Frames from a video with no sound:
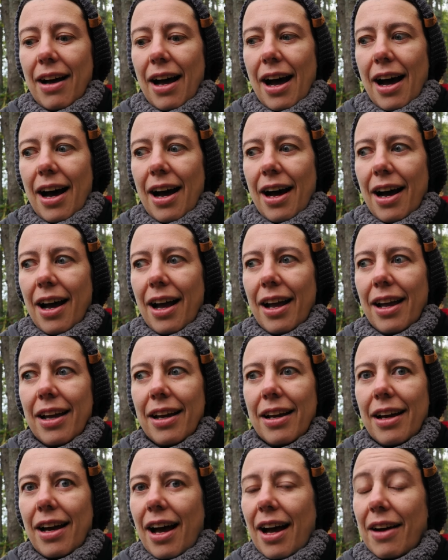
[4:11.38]
I
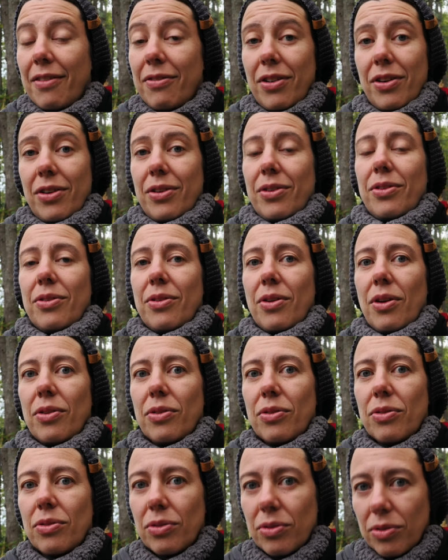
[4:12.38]
have learned
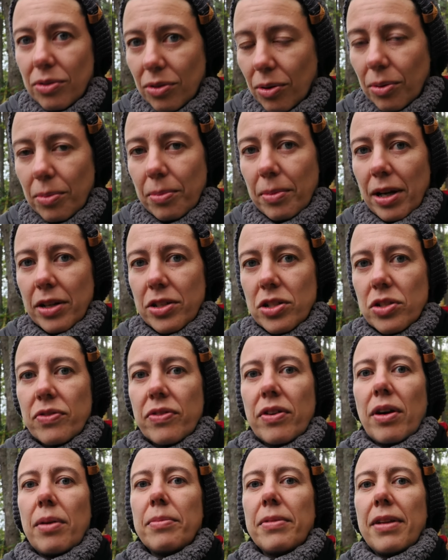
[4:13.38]
so much
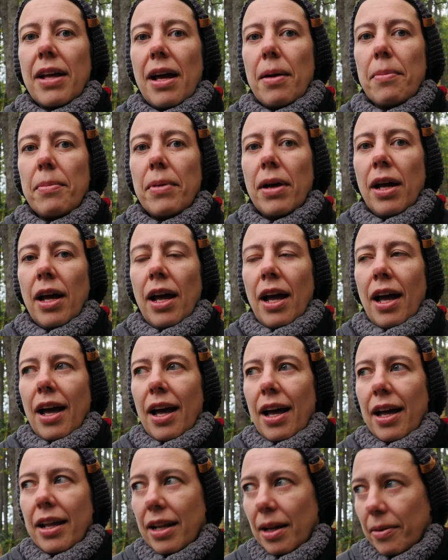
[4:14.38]
from them,
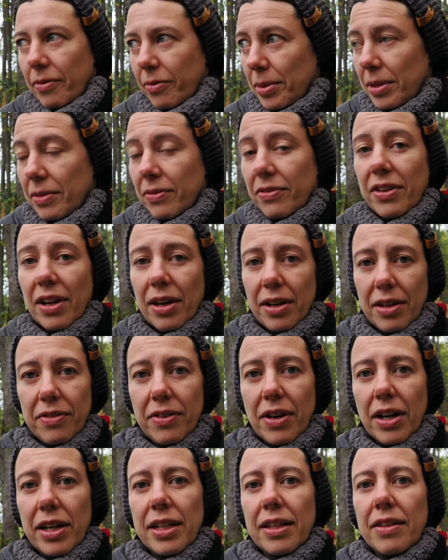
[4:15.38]
and I've been very,
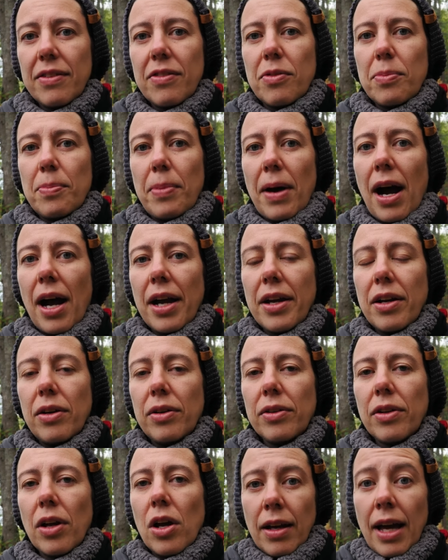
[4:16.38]
very inspired.
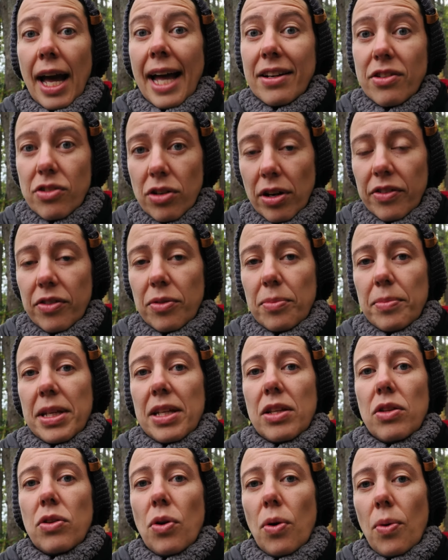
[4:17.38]
And trust me,
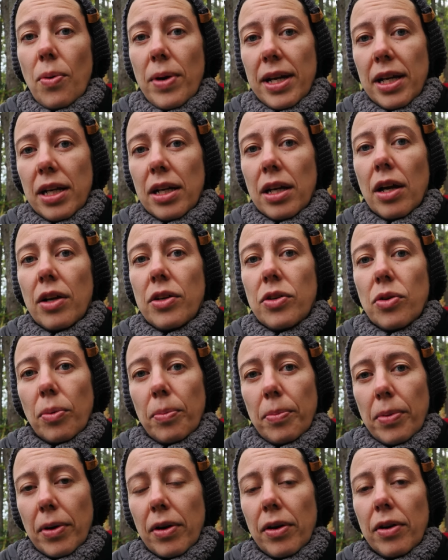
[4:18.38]
knowing your
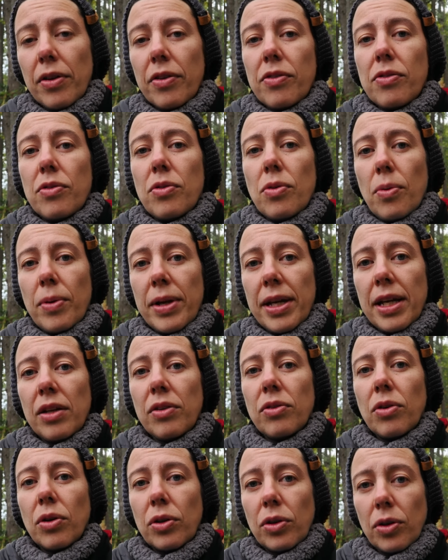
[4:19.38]
birds, knowing
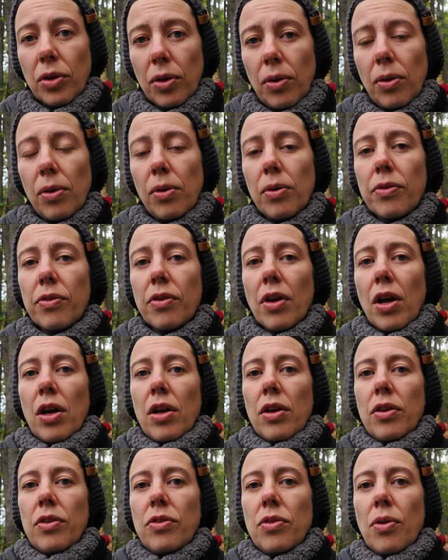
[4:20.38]
the calls,
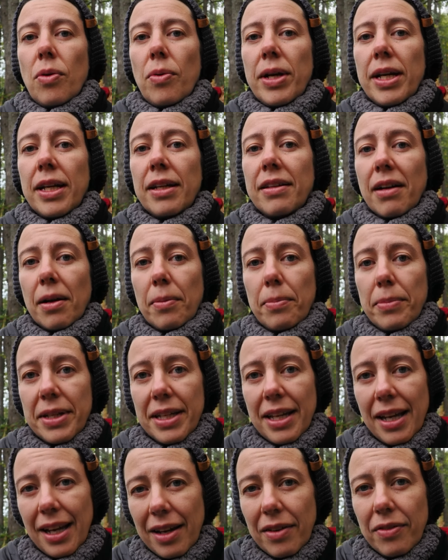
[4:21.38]
knowing their
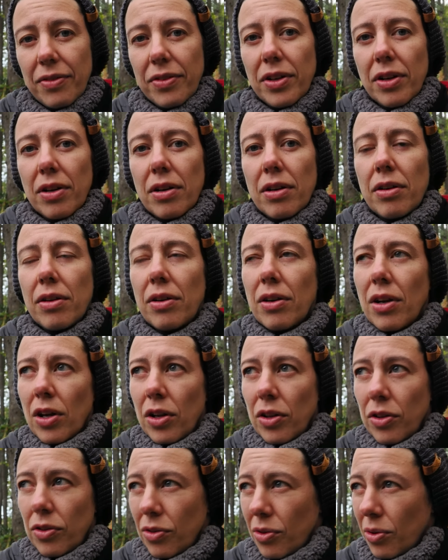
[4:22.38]
behavior,
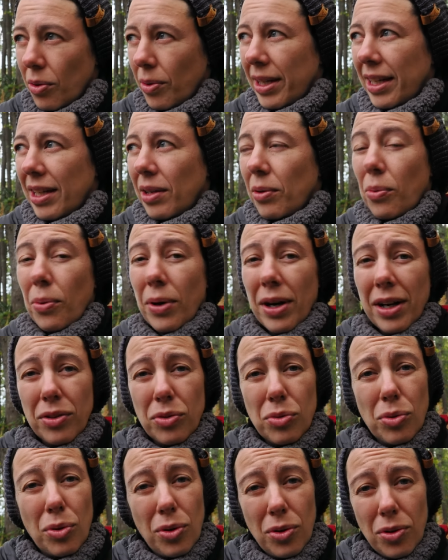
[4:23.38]
knowing where
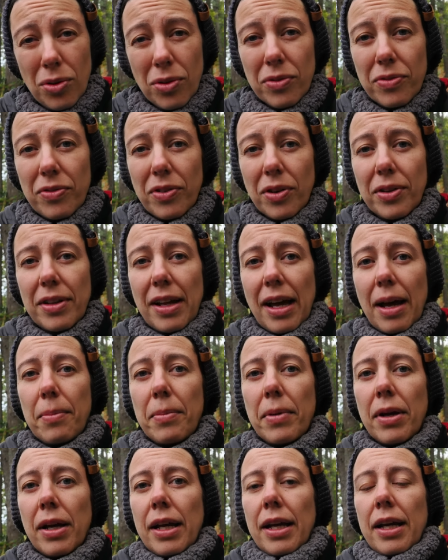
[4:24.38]
to look for them
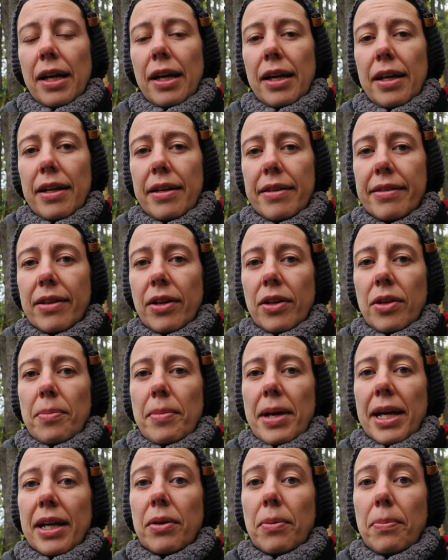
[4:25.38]
is gonna
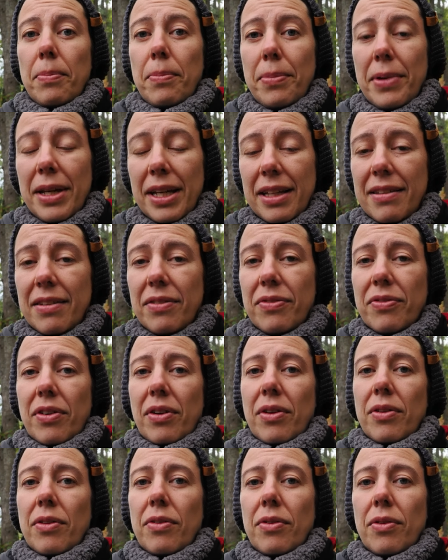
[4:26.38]
make a big
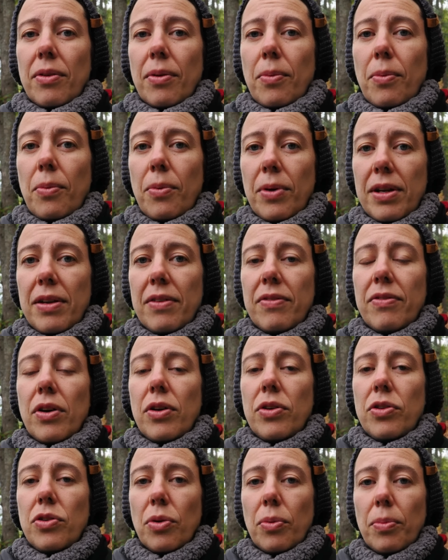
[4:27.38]
difference with
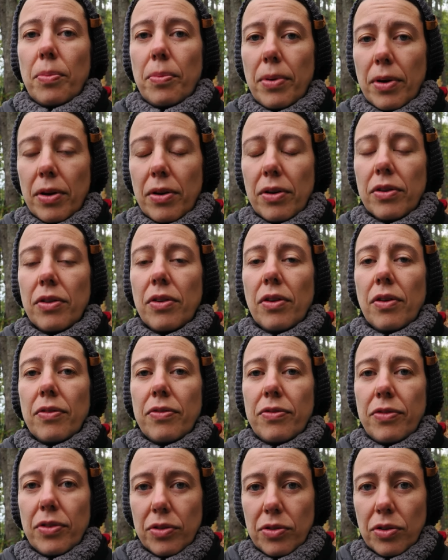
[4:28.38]
your bird
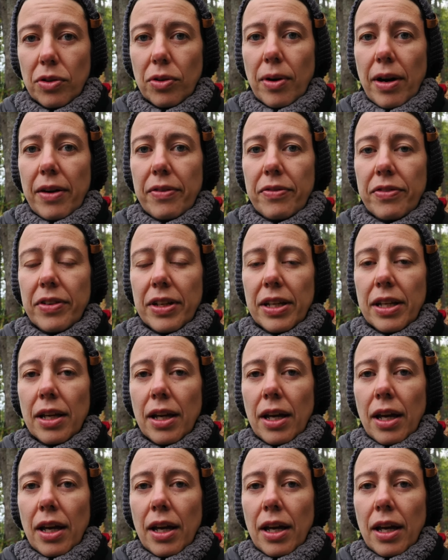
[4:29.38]
photography.